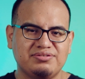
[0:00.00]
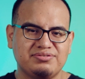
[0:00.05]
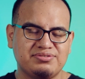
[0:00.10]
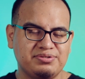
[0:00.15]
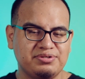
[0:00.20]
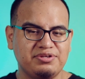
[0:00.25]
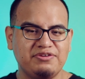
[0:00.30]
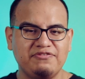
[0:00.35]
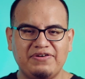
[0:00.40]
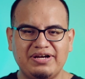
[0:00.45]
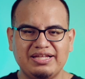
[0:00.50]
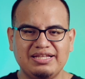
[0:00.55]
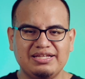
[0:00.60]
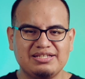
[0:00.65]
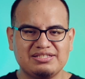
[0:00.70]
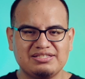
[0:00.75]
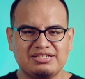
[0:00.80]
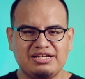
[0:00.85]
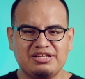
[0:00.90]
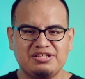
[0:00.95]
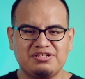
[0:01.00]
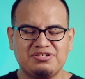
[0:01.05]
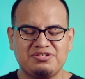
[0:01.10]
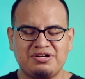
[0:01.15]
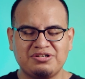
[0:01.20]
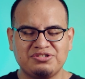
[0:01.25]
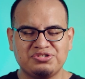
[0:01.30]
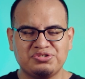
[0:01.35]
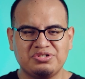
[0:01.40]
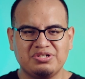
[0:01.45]
So you finally decided to
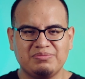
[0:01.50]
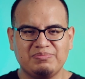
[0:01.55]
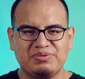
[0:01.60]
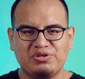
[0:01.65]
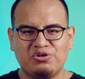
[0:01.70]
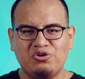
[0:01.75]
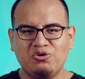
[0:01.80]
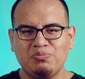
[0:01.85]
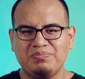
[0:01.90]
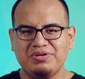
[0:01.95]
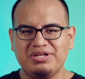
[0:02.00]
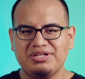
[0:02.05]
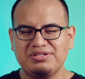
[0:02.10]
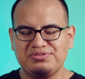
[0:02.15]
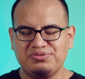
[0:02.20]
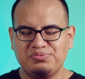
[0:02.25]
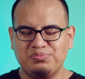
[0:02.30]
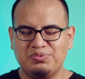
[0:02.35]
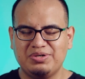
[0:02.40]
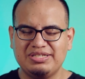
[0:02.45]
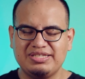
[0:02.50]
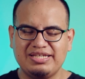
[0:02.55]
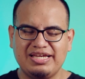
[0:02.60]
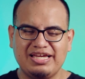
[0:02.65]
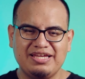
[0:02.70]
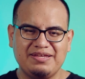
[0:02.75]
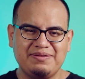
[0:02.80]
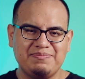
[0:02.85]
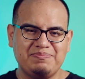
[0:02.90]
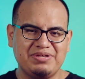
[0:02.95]
start streaming, hoping to one
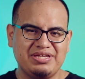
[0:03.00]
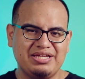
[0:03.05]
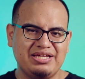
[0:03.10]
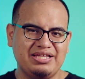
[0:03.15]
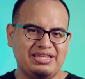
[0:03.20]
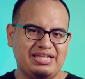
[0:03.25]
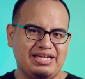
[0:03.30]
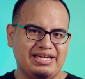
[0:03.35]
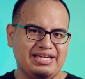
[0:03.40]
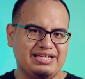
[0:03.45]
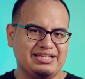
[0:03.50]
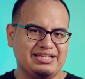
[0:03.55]
day be like